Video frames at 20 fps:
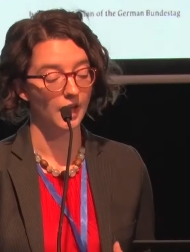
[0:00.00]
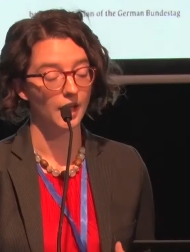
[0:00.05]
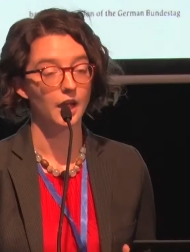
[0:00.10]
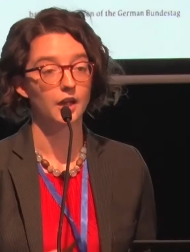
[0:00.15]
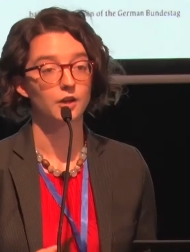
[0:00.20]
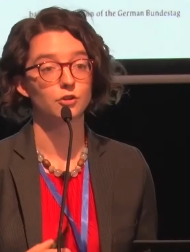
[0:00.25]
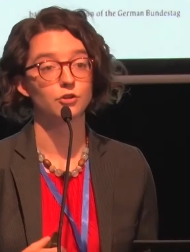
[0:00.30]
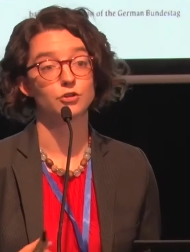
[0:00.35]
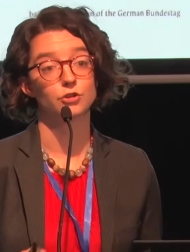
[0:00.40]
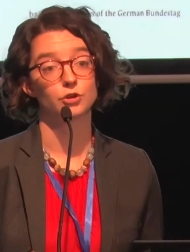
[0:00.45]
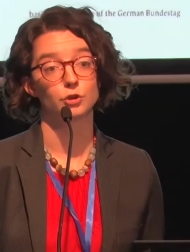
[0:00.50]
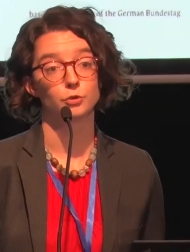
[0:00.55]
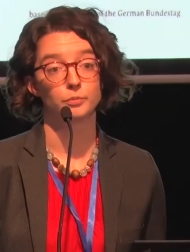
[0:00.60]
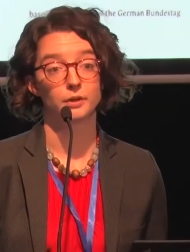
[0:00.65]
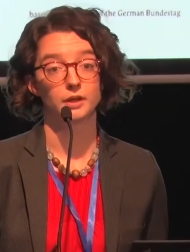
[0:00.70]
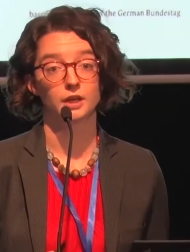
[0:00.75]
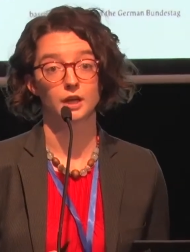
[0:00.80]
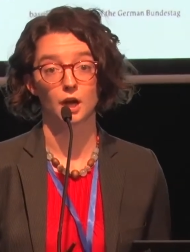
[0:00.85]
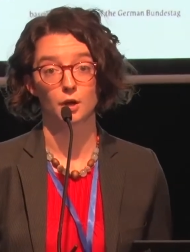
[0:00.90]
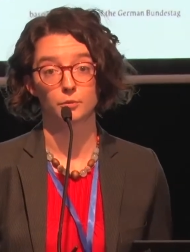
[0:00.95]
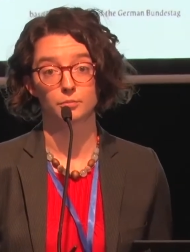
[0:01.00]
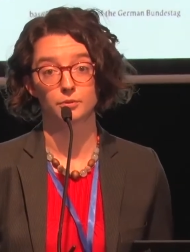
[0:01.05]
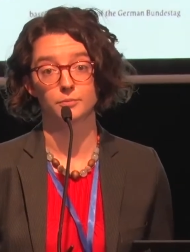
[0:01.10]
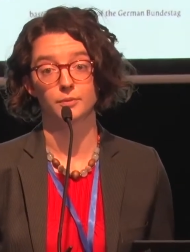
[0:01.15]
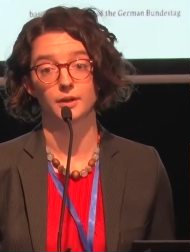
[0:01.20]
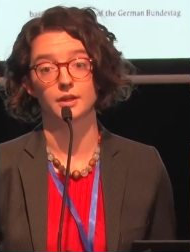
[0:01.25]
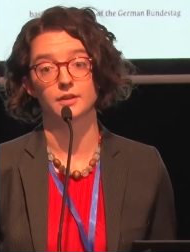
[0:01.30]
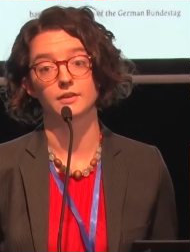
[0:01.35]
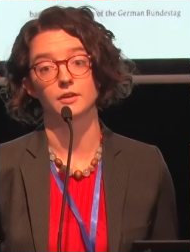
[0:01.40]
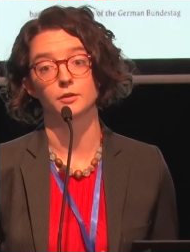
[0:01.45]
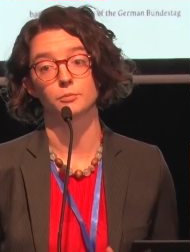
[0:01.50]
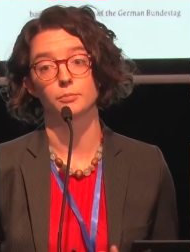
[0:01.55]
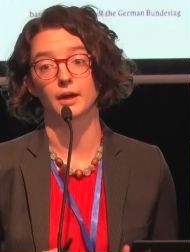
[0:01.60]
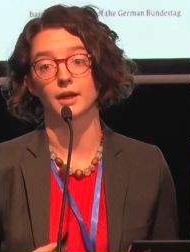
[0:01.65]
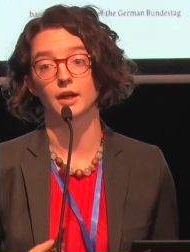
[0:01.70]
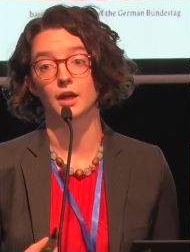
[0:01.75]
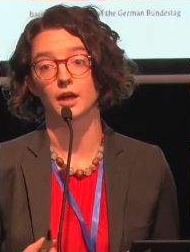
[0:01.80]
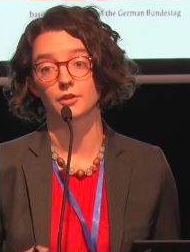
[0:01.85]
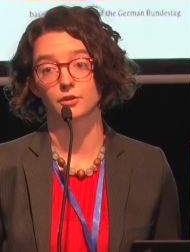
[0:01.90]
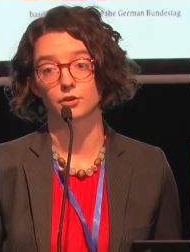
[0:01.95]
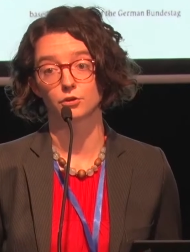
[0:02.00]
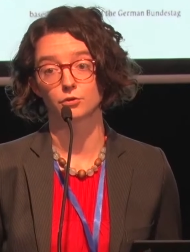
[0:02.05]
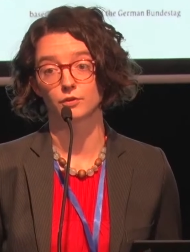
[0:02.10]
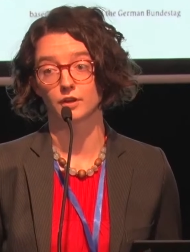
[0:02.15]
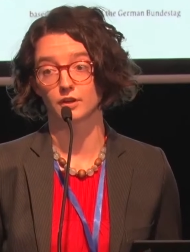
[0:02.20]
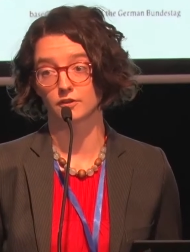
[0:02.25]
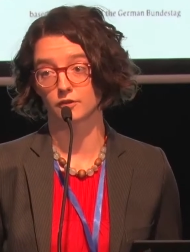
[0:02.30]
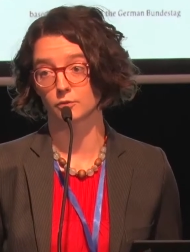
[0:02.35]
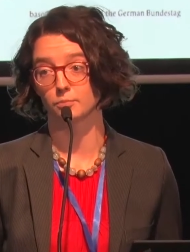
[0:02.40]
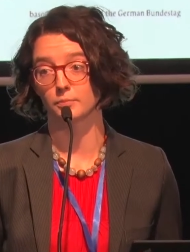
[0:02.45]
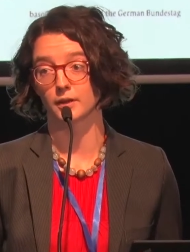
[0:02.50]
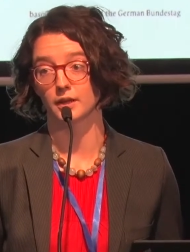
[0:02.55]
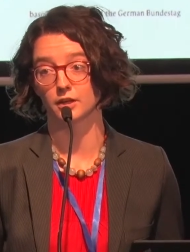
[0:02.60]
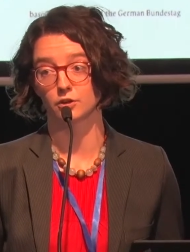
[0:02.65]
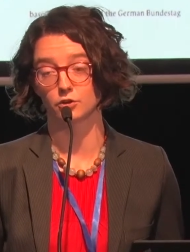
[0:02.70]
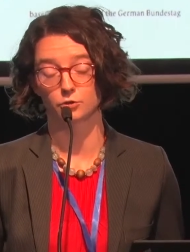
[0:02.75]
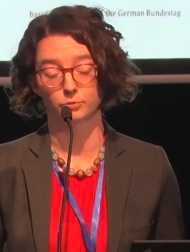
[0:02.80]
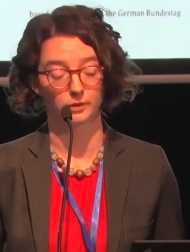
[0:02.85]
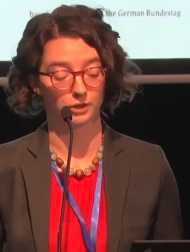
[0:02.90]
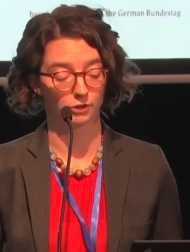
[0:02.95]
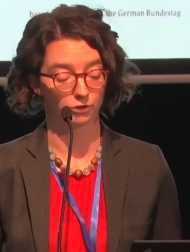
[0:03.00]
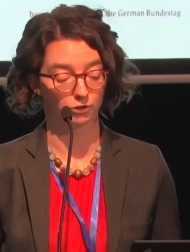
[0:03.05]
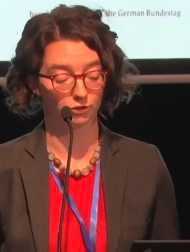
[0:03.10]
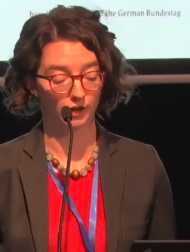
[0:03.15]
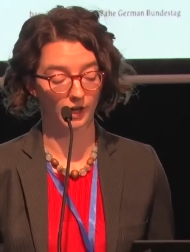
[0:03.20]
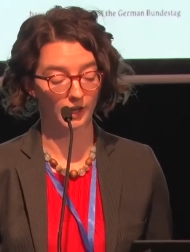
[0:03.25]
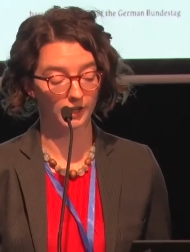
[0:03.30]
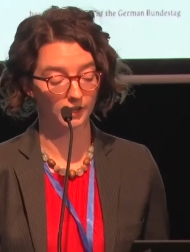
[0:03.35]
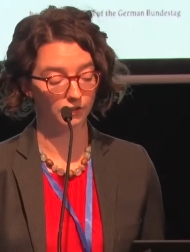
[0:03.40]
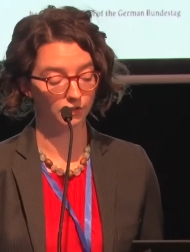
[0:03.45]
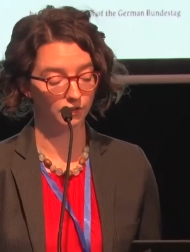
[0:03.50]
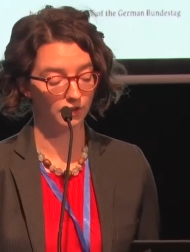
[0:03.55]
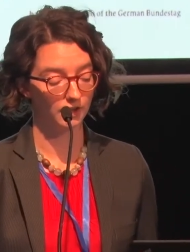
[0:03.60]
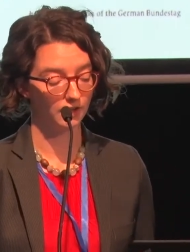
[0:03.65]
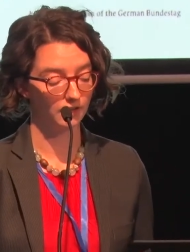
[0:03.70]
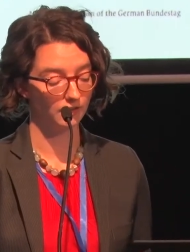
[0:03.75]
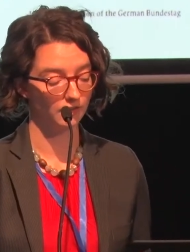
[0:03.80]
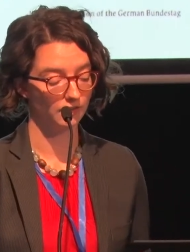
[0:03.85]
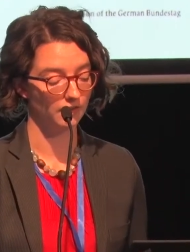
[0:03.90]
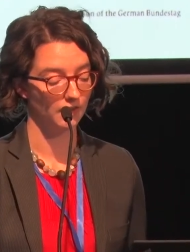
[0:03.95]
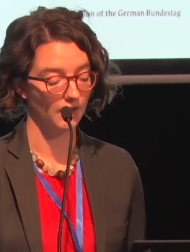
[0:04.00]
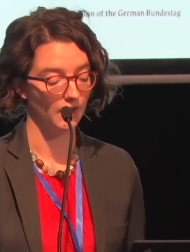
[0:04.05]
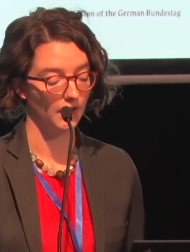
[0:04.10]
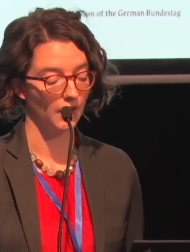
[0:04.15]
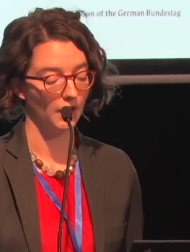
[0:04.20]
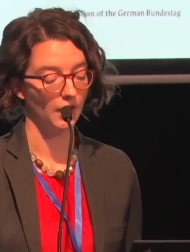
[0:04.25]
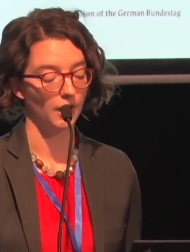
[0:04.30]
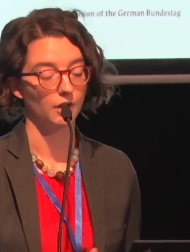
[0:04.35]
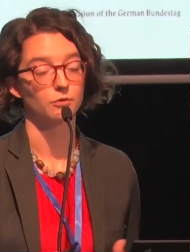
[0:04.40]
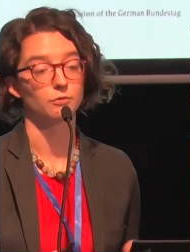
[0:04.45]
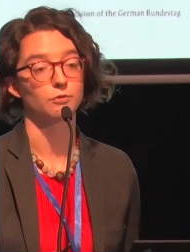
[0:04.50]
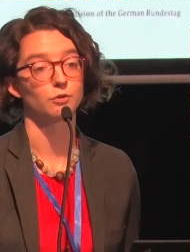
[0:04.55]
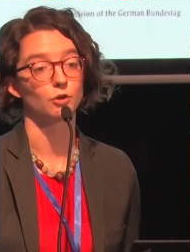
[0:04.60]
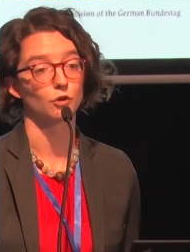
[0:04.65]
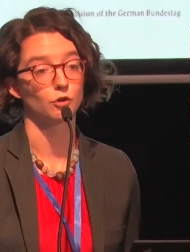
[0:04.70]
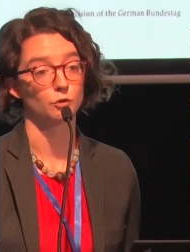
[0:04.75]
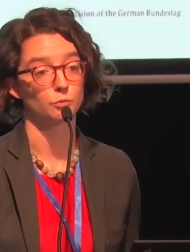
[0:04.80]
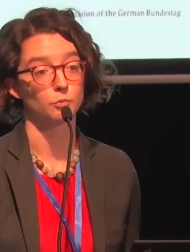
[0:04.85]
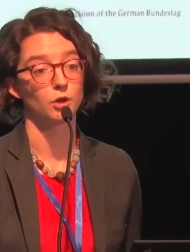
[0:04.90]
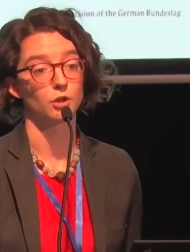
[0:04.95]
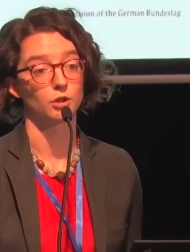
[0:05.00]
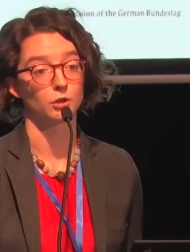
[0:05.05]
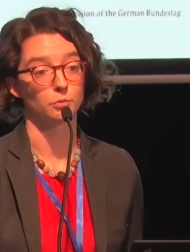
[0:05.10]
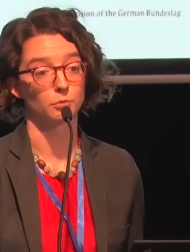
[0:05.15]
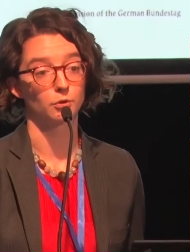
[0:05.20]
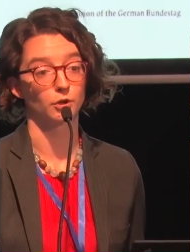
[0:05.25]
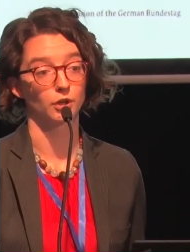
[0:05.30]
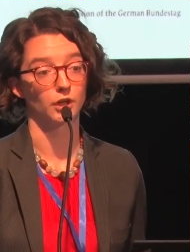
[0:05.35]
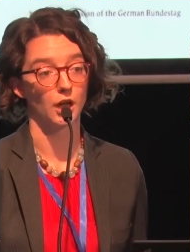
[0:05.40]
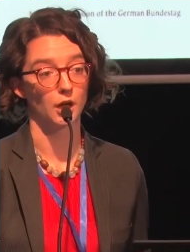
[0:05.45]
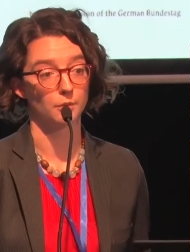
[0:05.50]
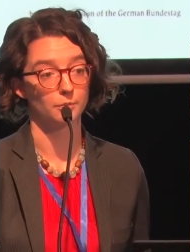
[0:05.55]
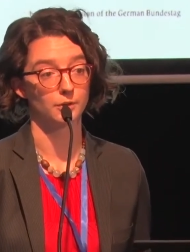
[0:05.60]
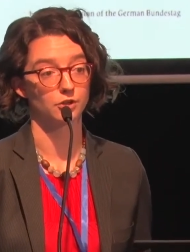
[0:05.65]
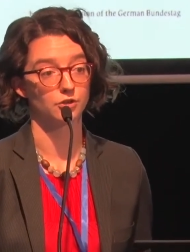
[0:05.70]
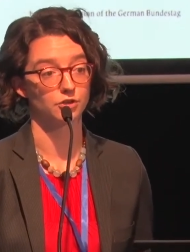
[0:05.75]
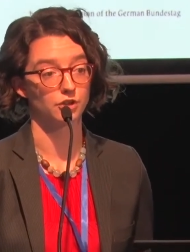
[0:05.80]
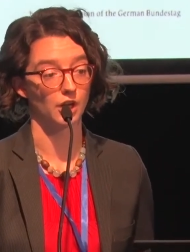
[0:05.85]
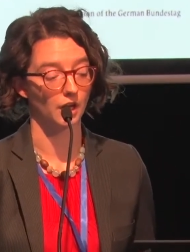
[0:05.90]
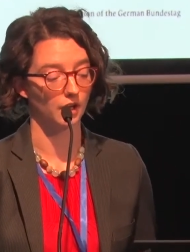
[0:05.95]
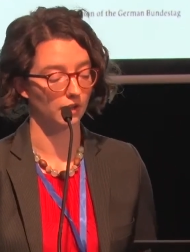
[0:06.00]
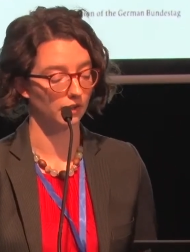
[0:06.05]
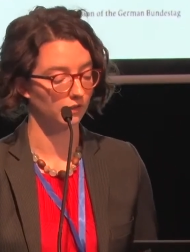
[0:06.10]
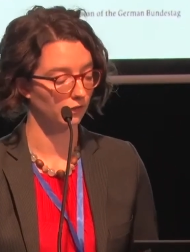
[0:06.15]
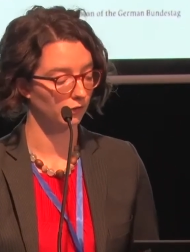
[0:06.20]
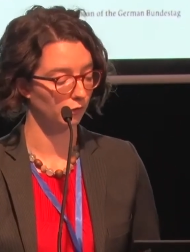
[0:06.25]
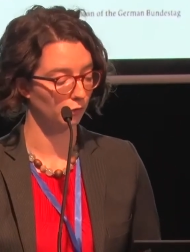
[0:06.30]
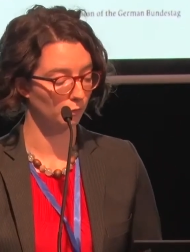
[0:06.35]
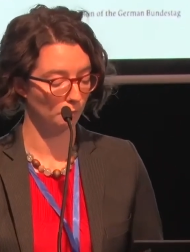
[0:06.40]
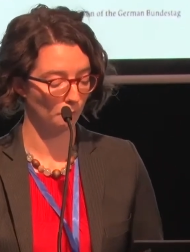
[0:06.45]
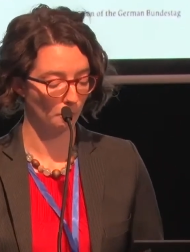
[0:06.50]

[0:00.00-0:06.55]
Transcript: and should be complemented by other risk management strategies for smaller, more common shocks.